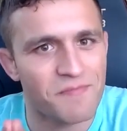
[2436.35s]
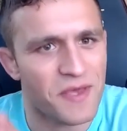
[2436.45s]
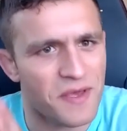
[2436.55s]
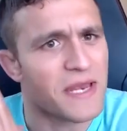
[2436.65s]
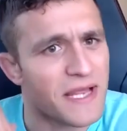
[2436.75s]

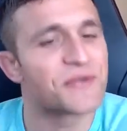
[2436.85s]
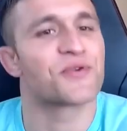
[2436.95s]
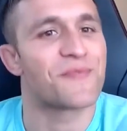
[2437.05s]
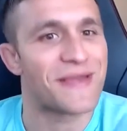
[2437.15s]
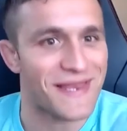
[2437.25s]
being an
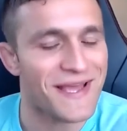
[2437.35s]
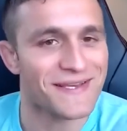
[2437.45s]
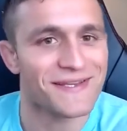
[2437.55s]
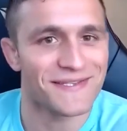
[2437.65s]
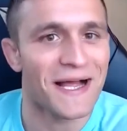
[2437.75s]

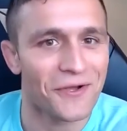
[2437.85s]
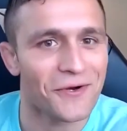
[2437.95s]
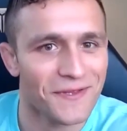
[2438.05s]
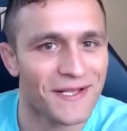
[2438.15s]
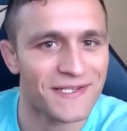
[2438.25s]
intermediate
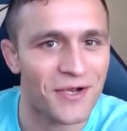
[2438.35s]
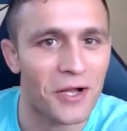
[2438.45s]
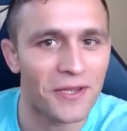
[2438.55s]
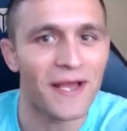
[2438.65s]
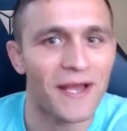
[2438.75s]
seller, let's
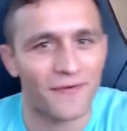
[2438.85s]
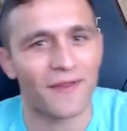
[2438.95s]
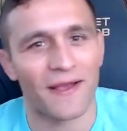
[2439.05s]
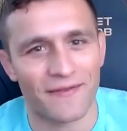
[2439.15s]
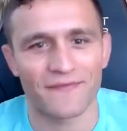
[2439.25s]
call it, and they're
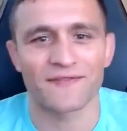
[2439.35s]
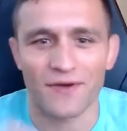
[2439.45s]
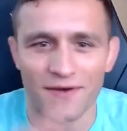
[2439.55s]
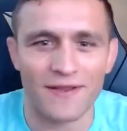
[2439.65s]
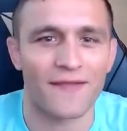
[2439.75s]
like, they've
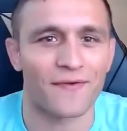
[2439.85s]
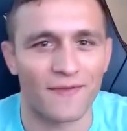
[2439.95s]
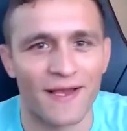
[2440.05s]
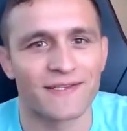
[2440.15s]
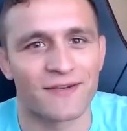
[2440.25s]
started to get their
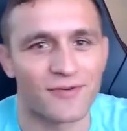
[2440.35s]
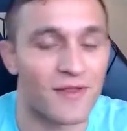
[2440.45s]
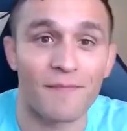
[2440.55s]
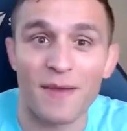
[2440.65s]
legs under them.